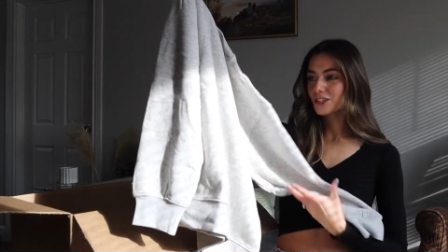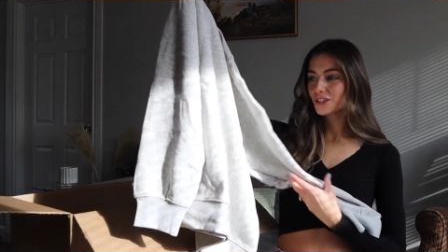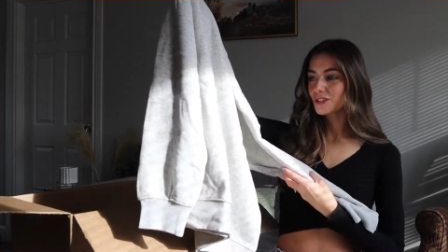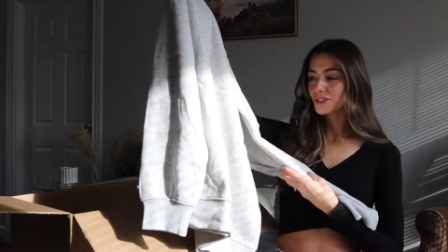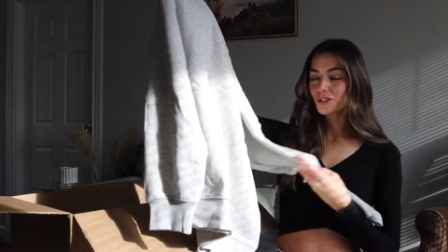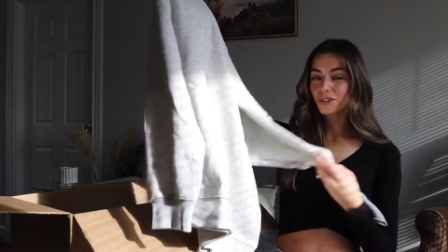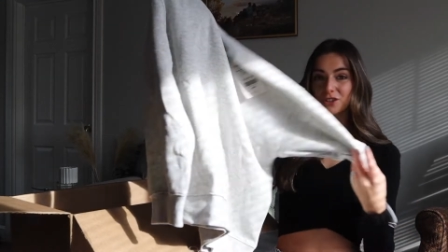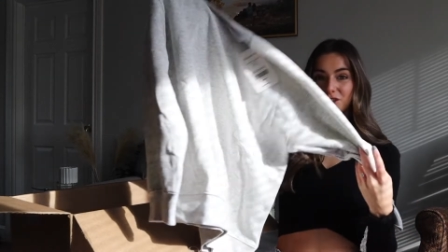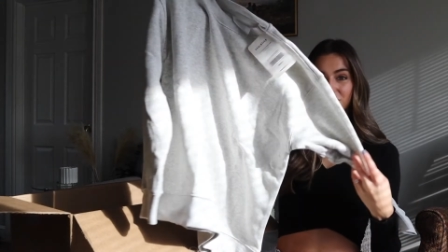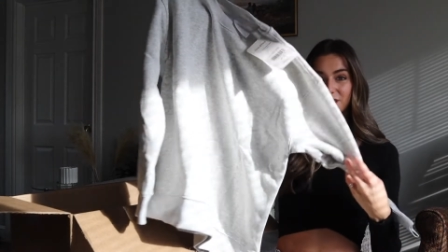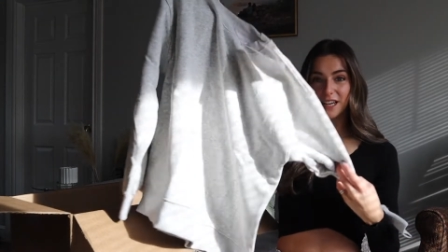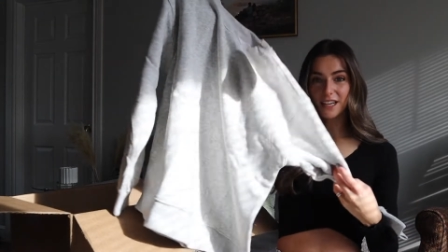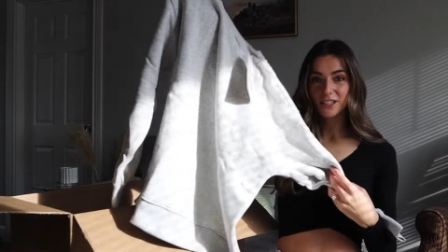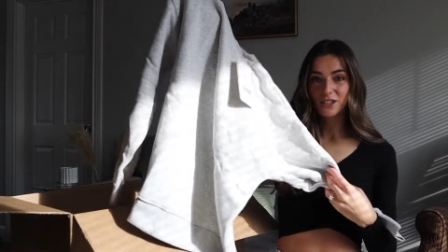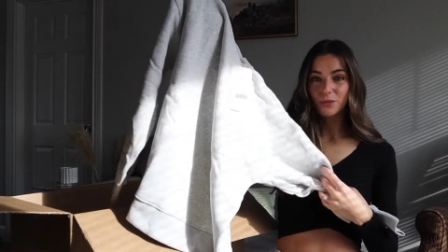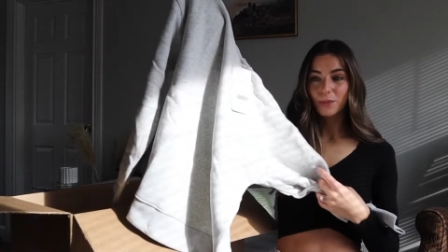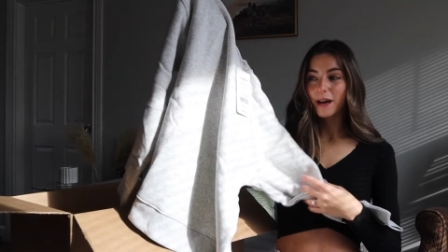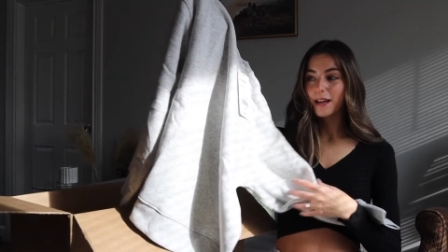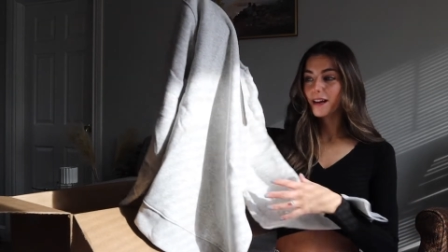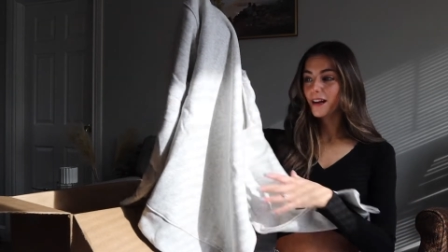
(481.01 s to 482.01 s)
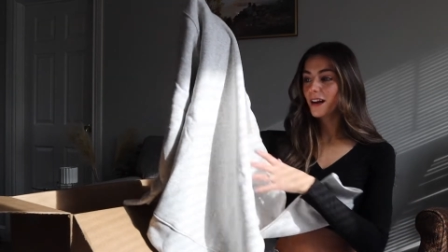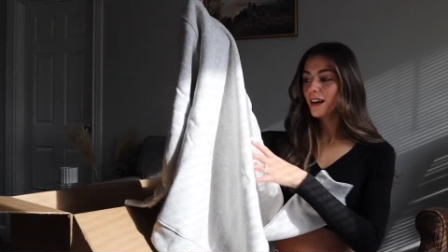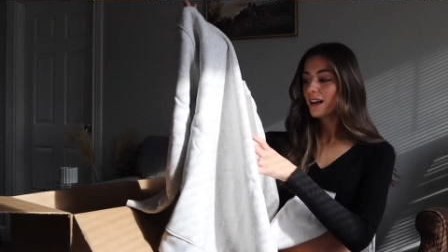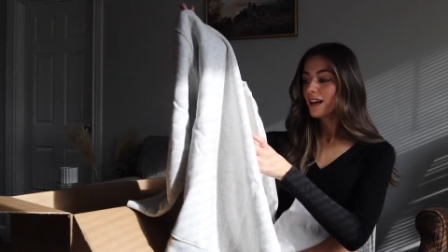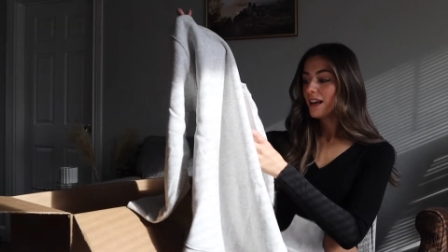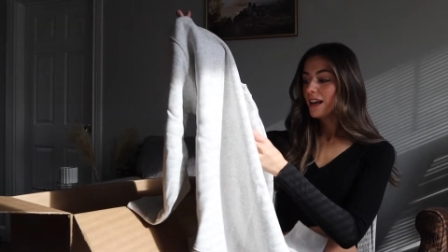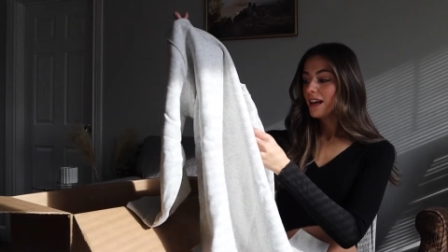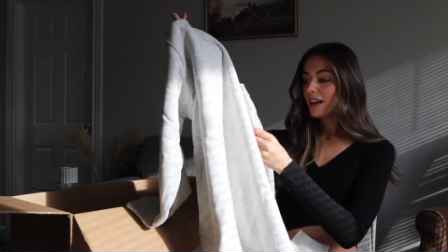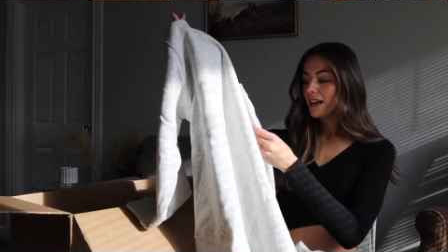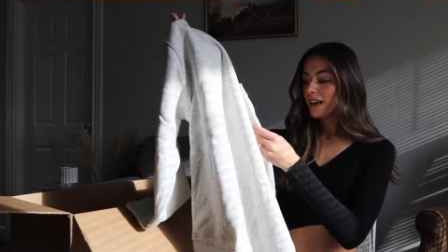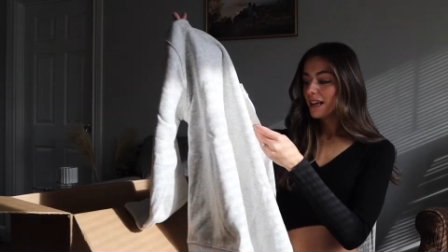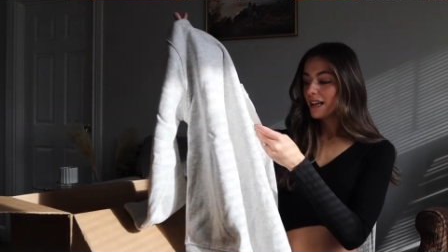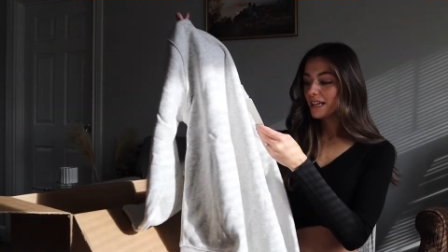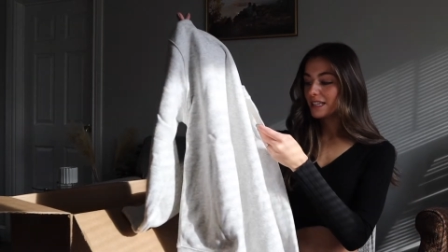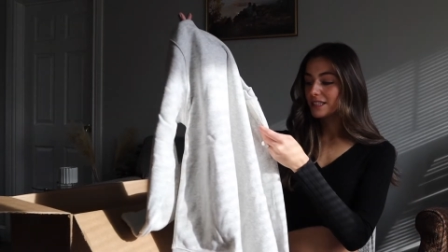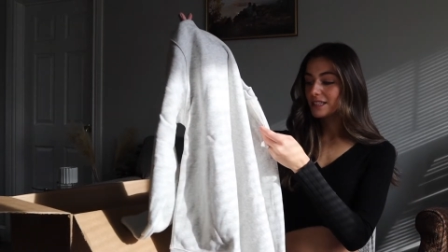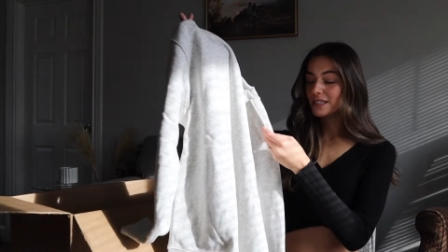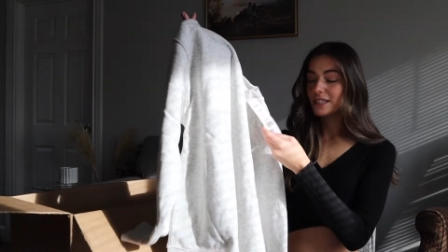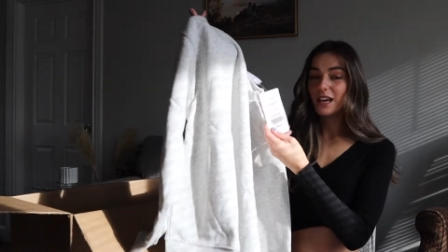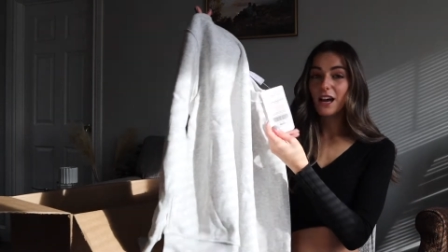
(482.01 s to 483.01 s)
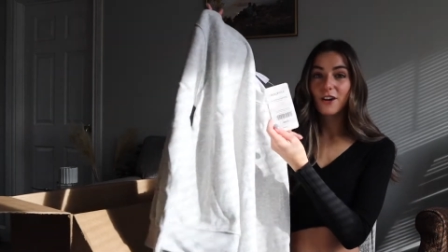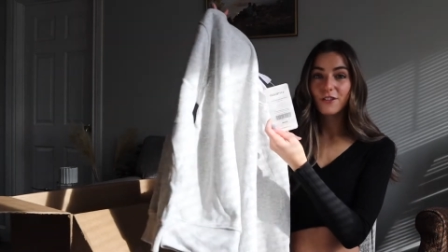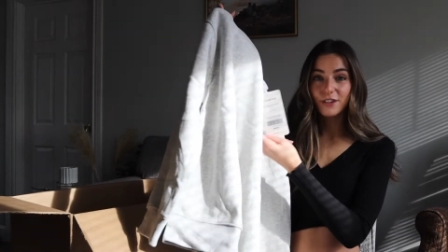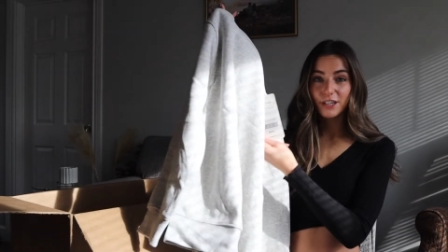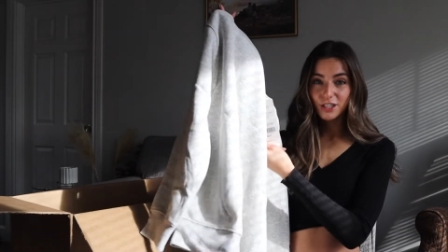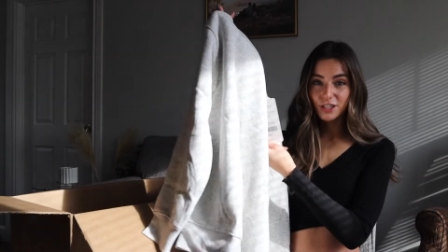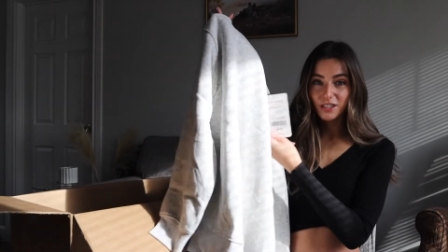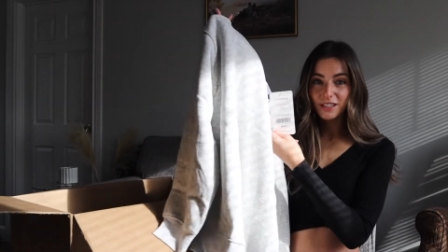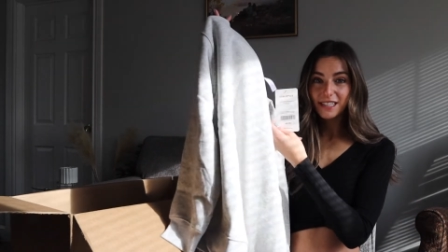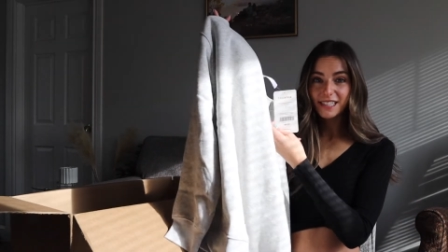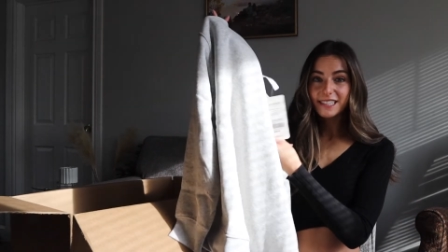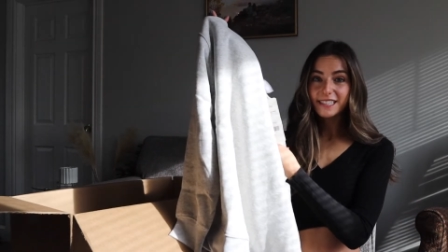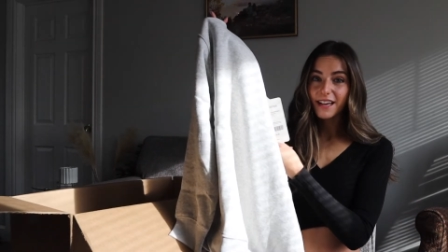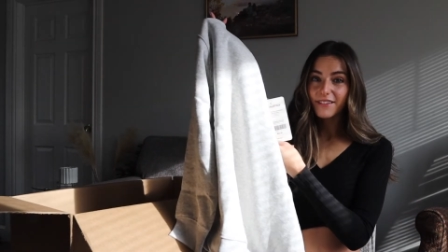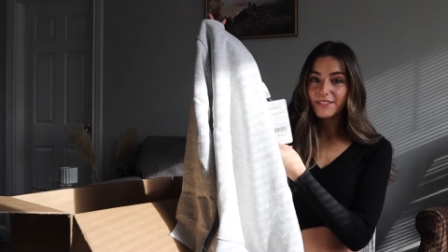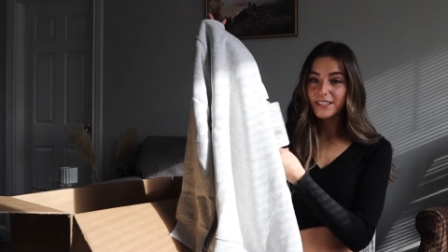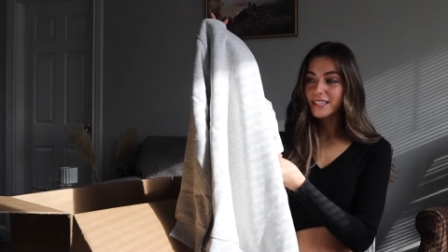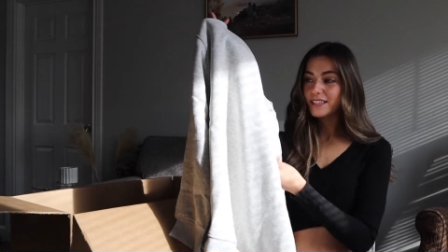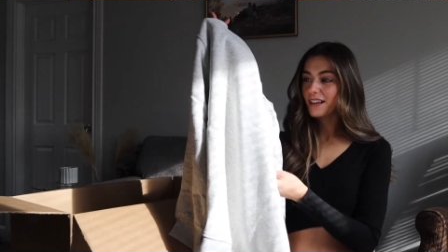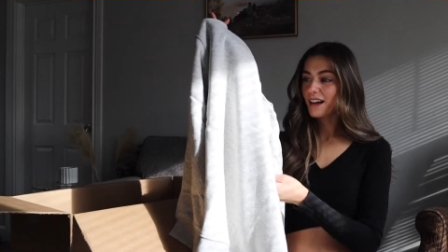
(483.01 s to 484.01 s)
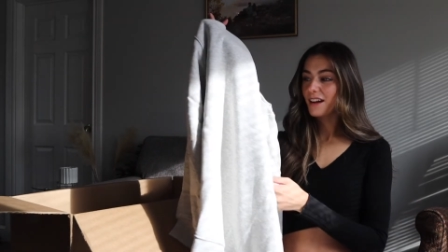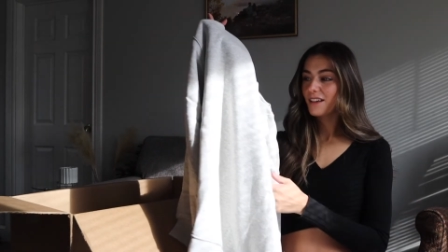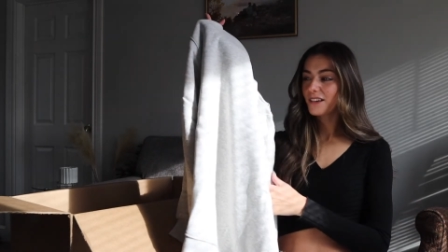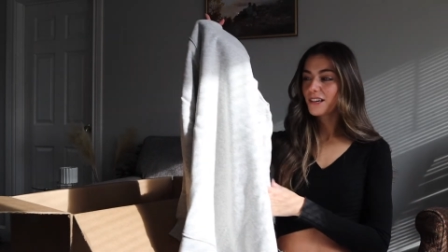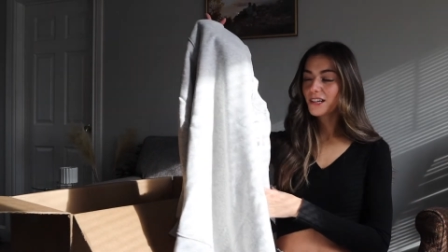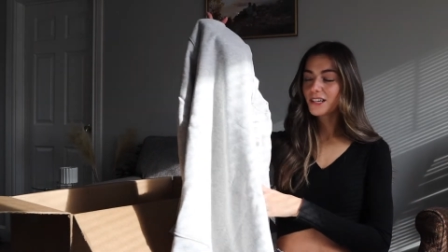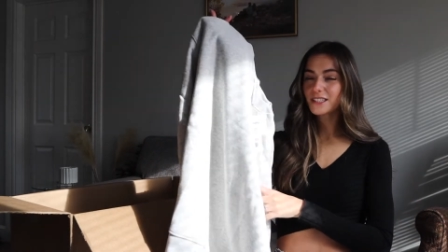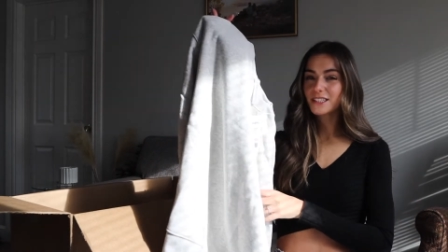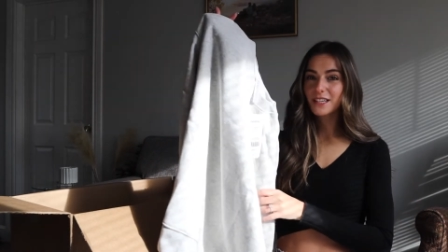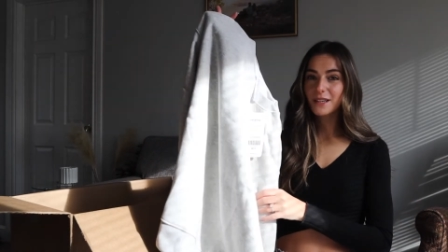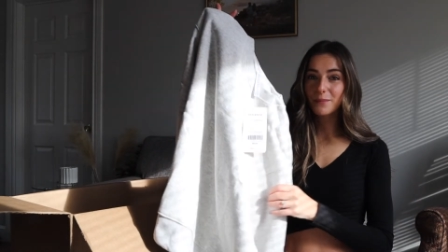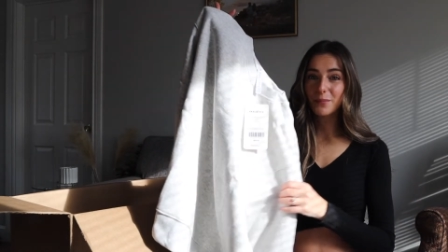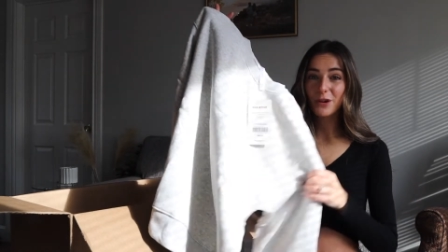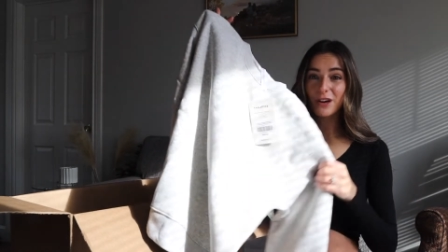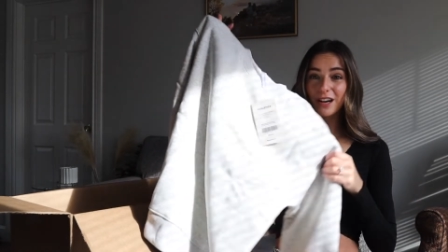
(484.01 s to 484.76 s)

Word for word: just crew neck sweater. It's originally $70 and I'm